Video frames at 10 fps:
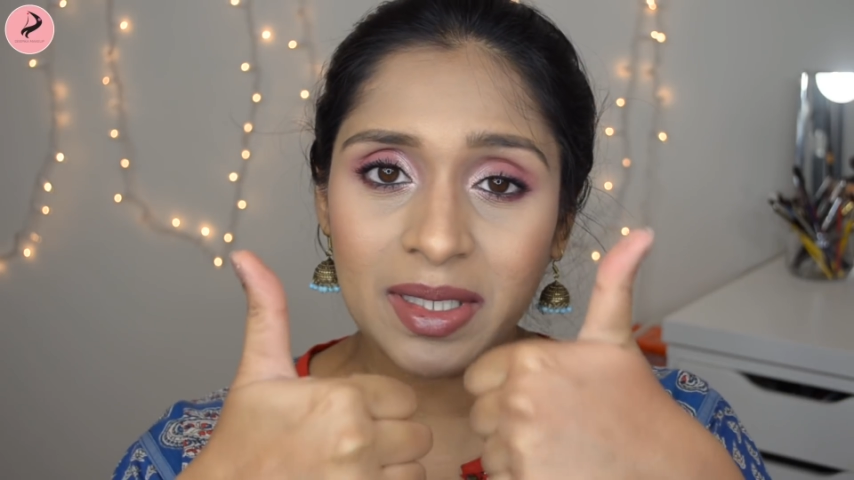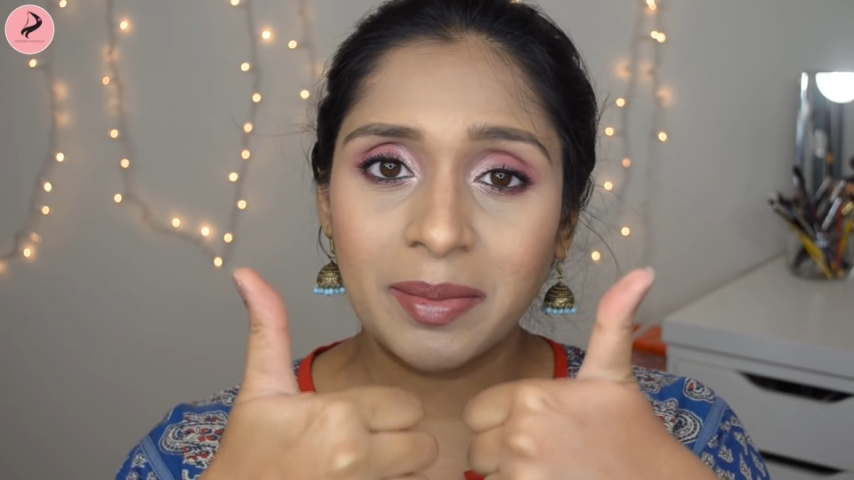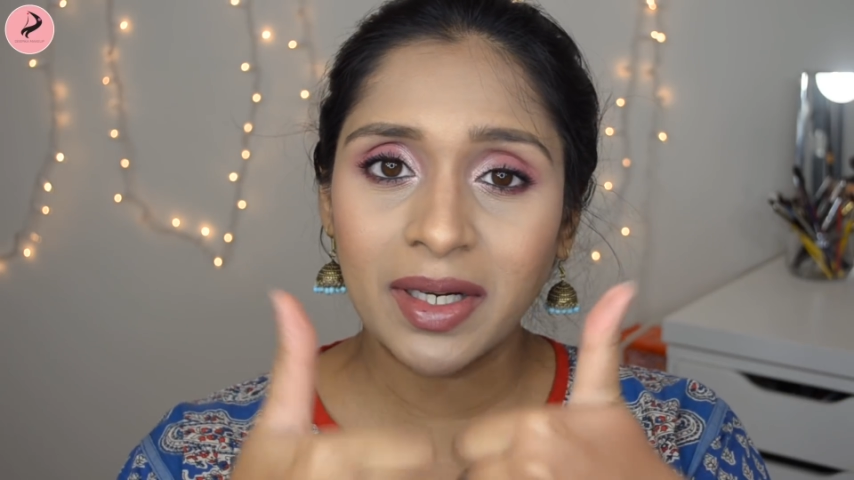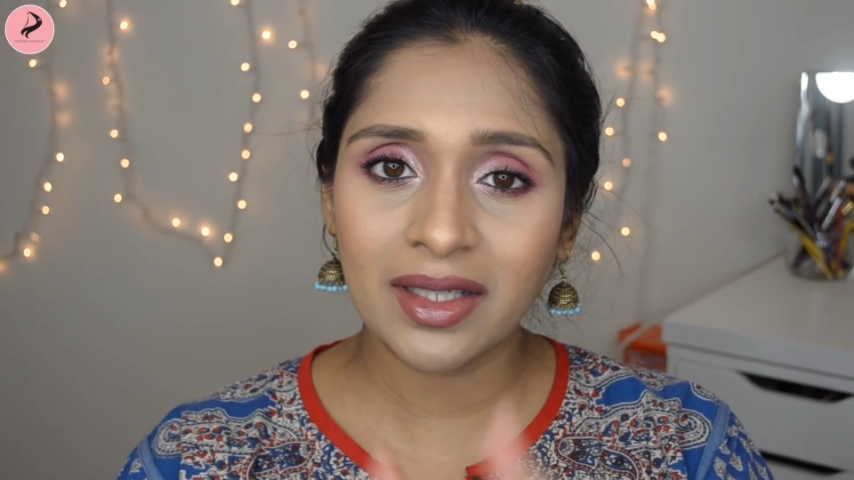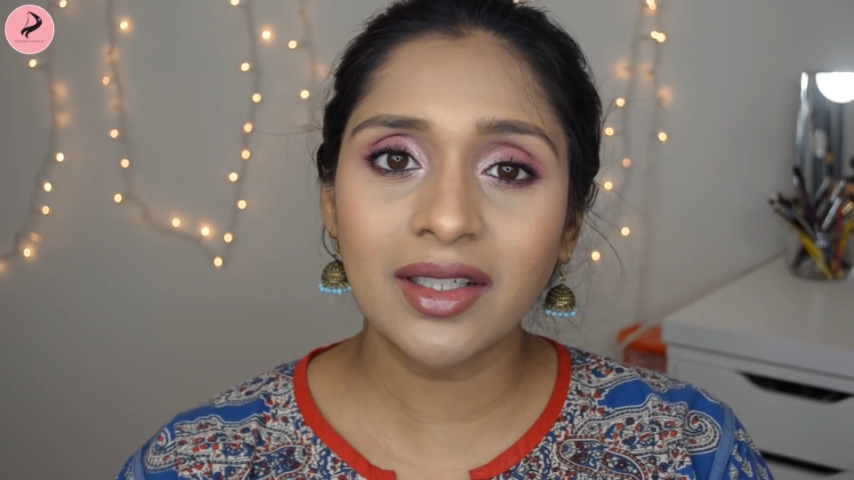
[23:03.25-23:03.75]
up
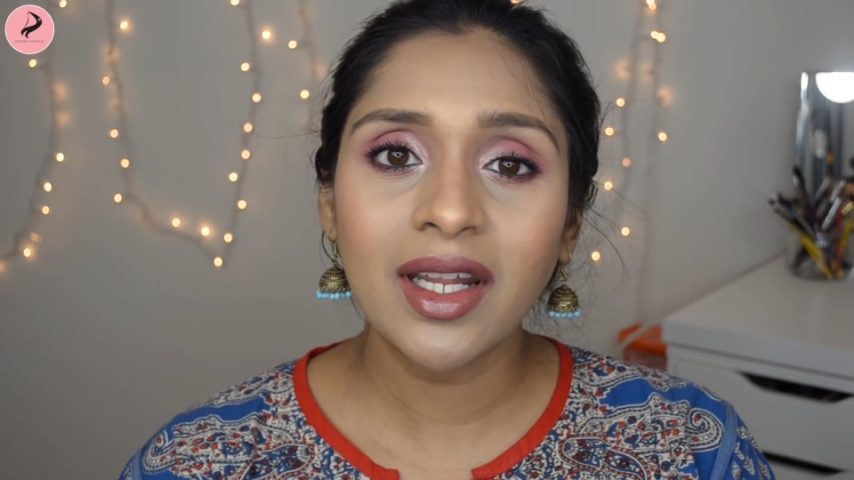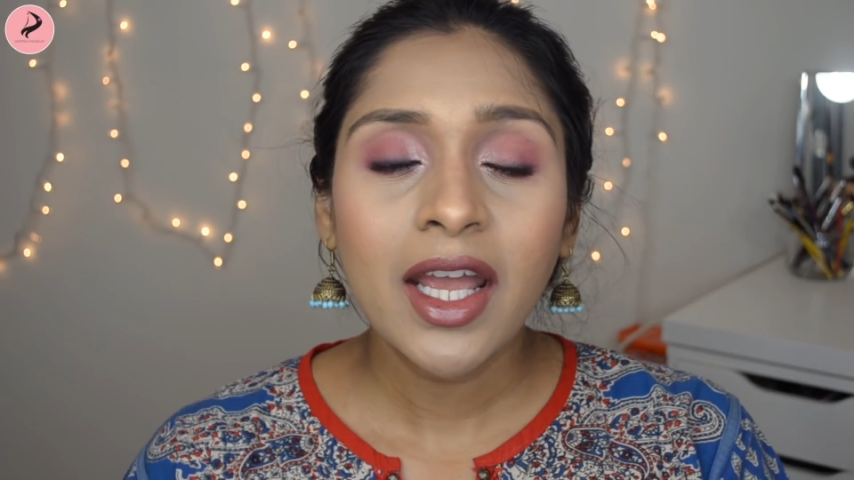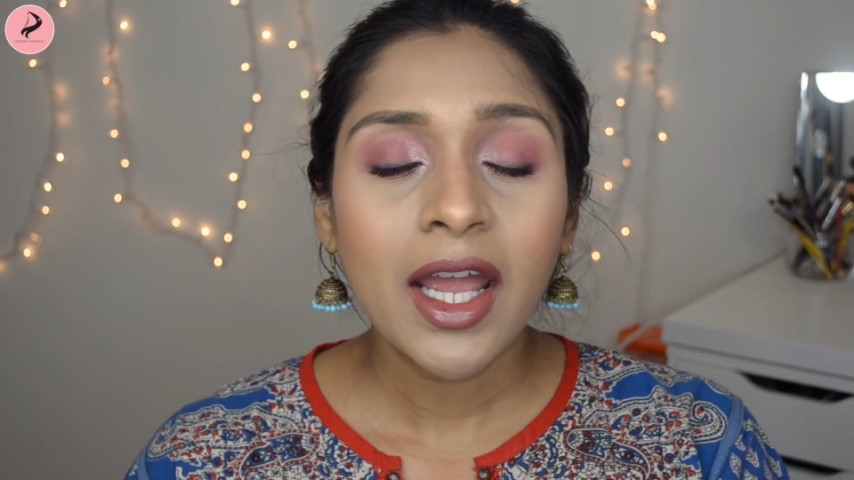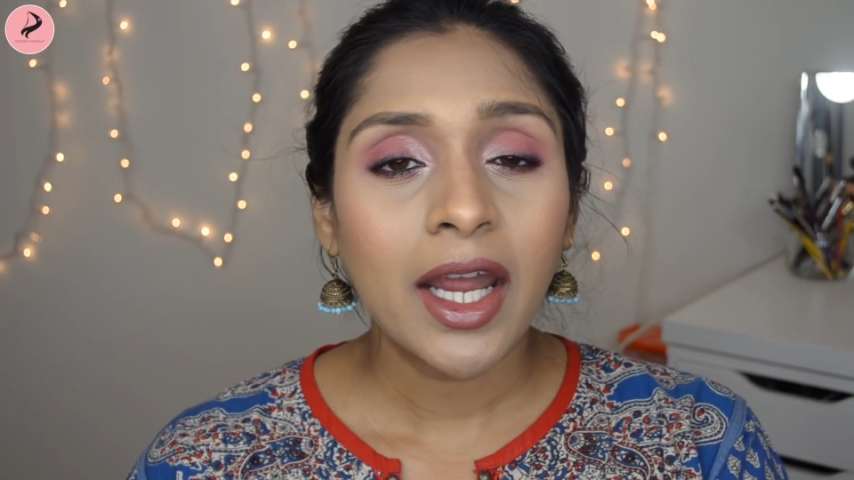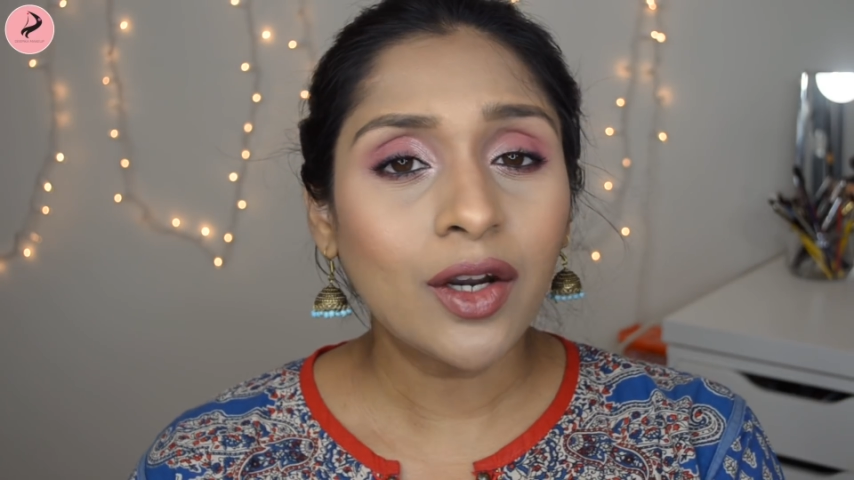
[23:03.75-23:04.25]
button,
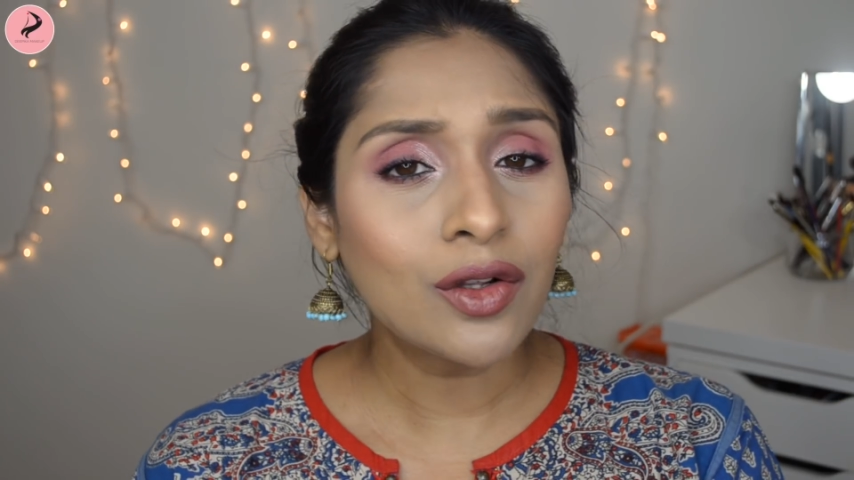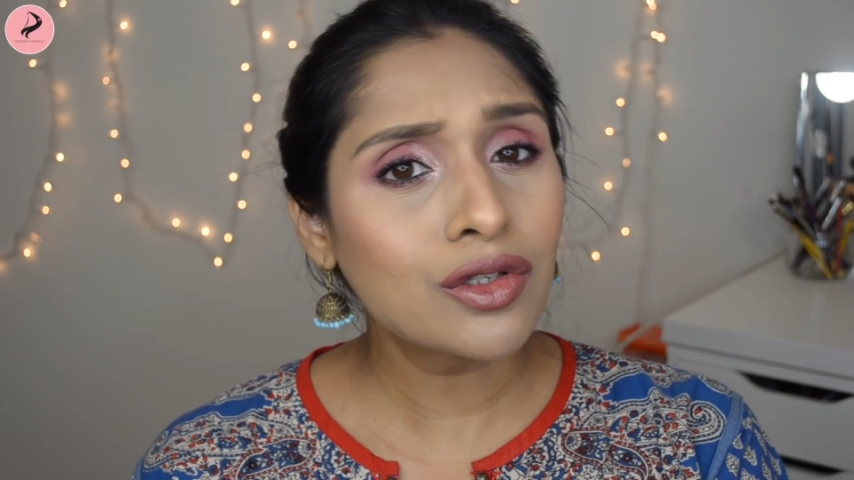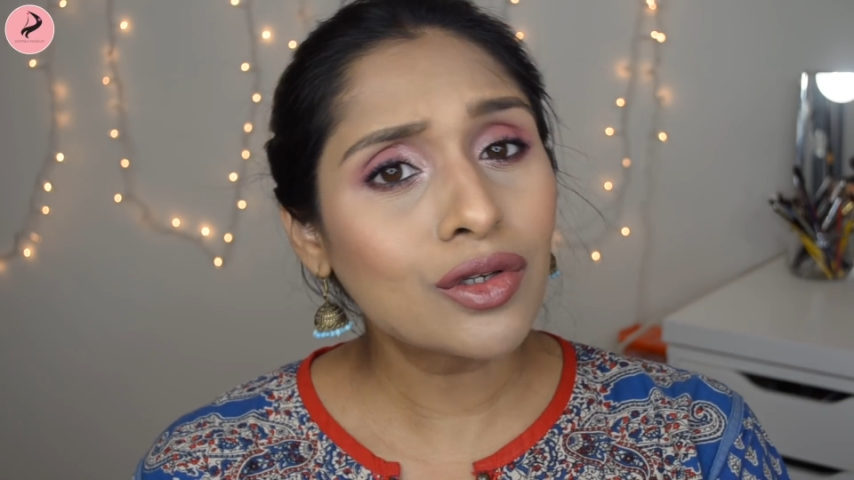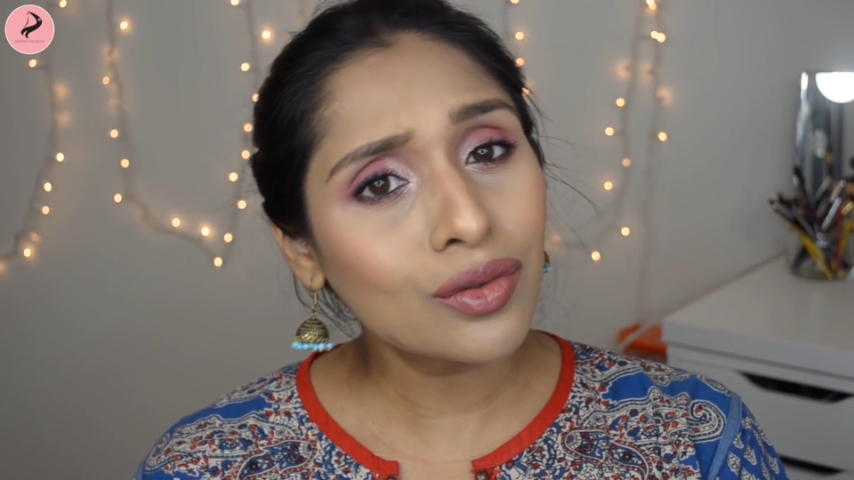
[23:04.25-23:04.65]
and also